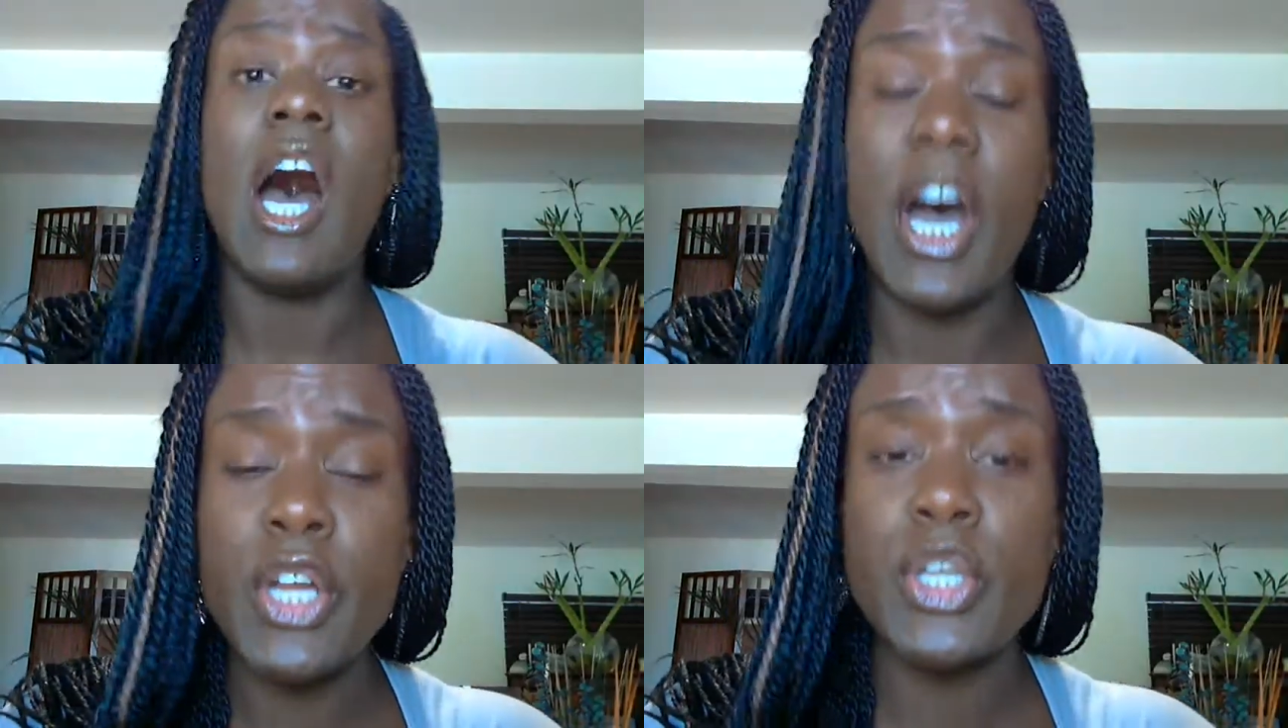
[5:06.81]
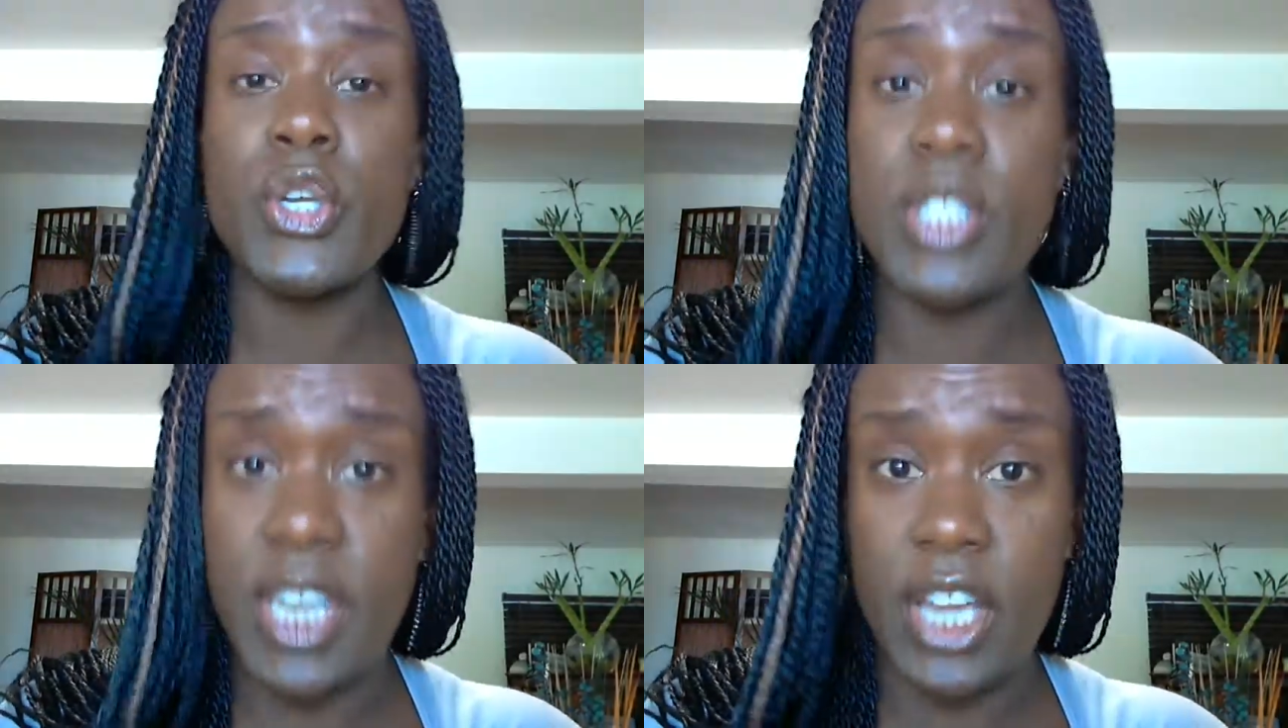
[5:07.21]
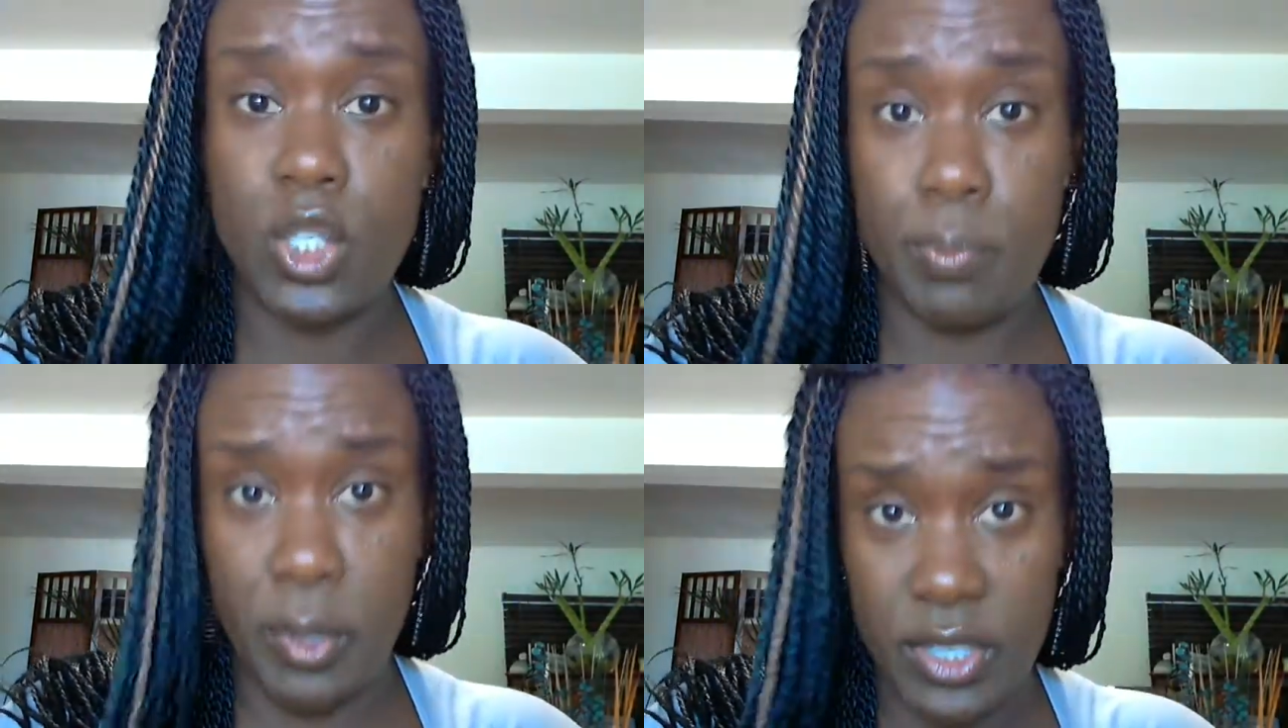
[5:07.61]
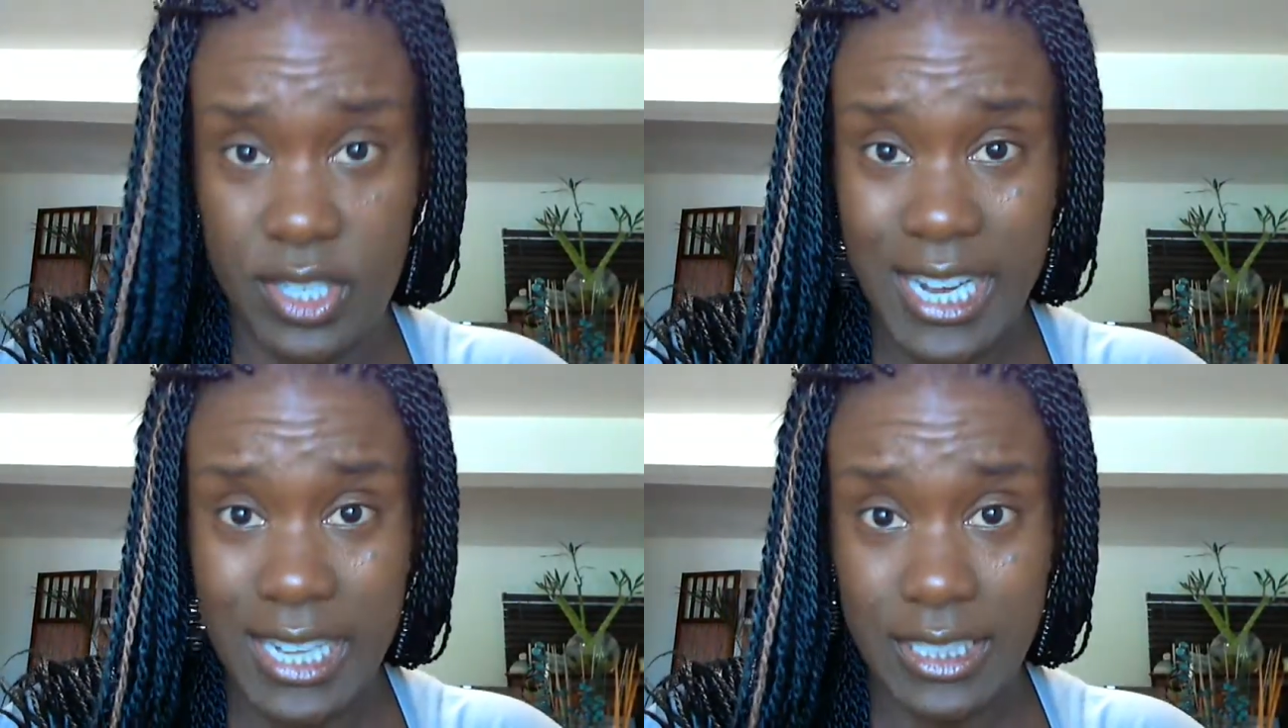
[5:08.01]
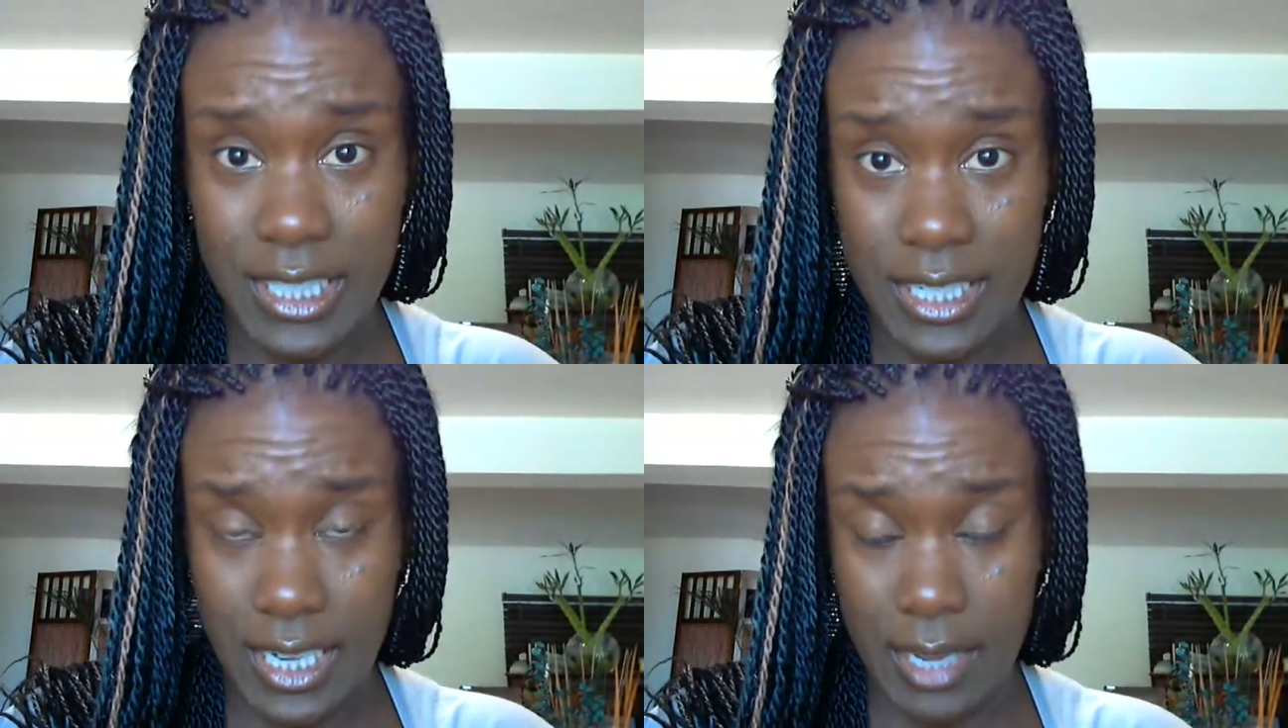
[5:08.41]
understand your
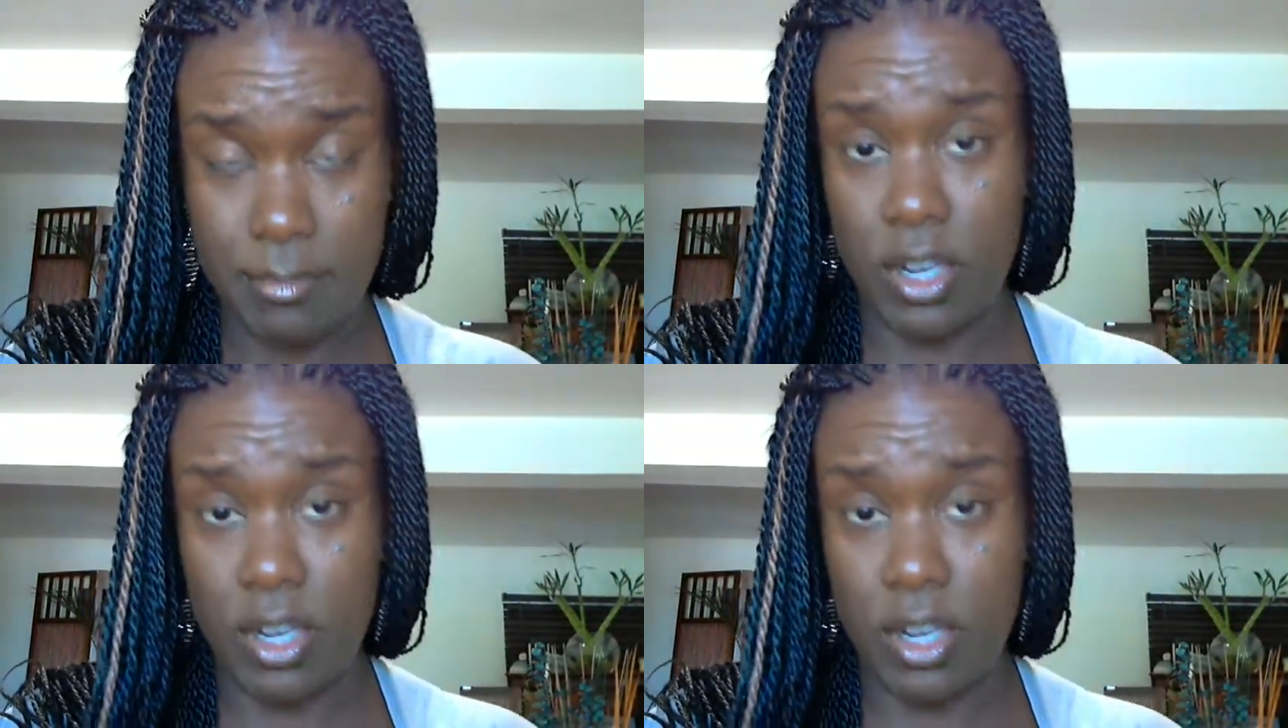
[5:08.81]
personality type.